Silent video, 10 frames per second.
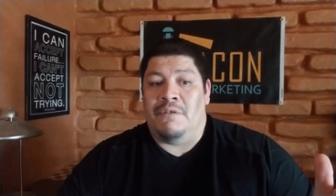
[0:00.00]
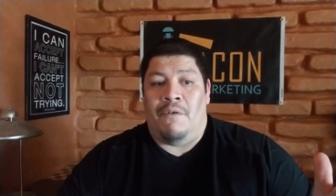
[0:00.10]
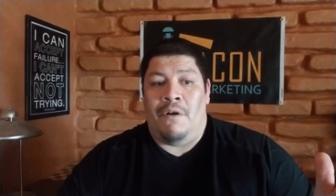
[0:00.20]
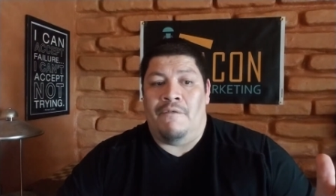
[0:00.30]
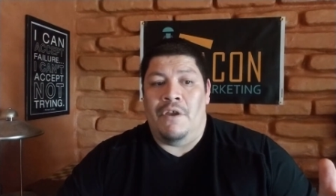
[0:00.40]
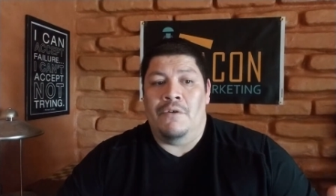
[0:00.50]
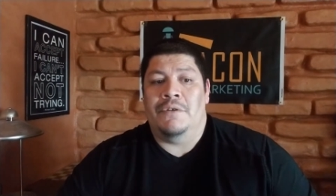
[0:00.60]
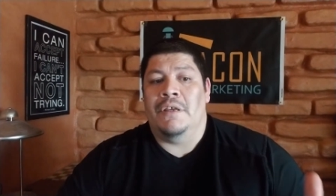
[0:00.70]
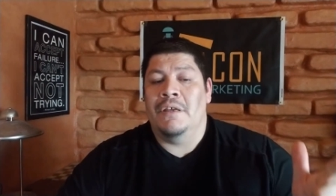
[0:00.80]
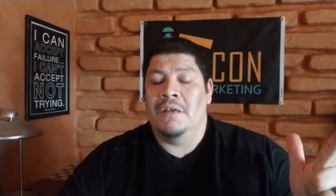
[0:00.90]
for
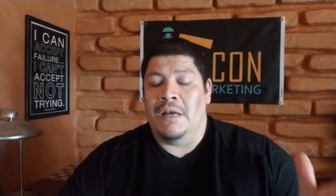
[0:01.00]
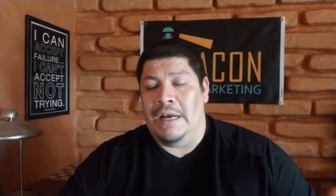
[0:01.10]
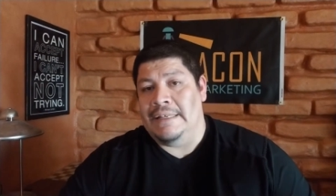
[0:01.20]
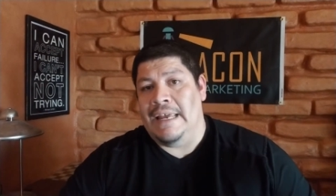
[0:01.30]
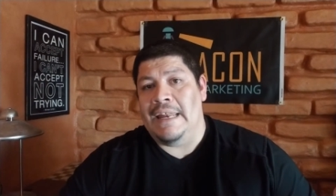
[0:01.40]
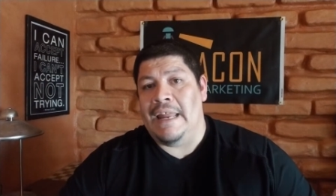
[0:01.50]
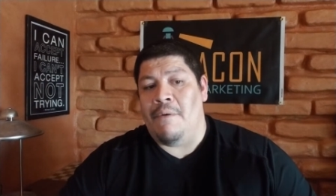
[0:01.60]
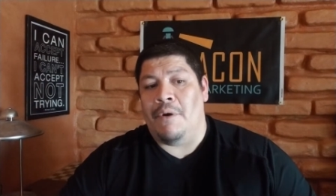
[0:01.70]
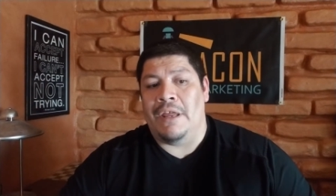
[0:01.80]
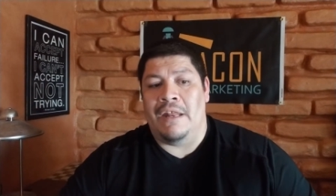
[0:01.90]
reviews, attend
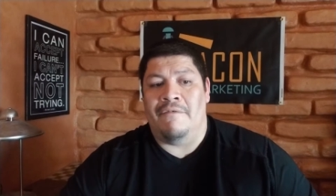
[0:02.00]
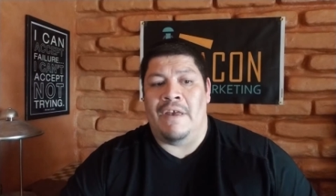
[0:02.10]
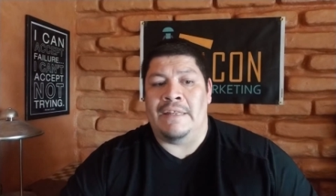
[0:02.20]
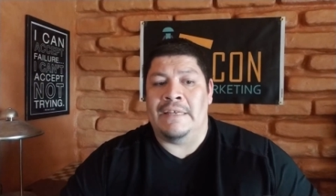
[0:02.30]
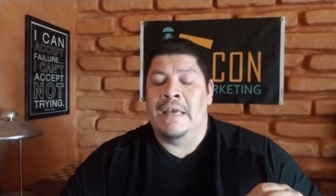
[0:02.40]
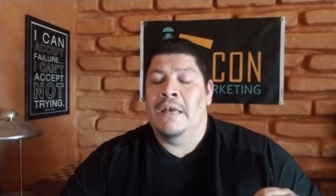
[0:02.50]
networking events,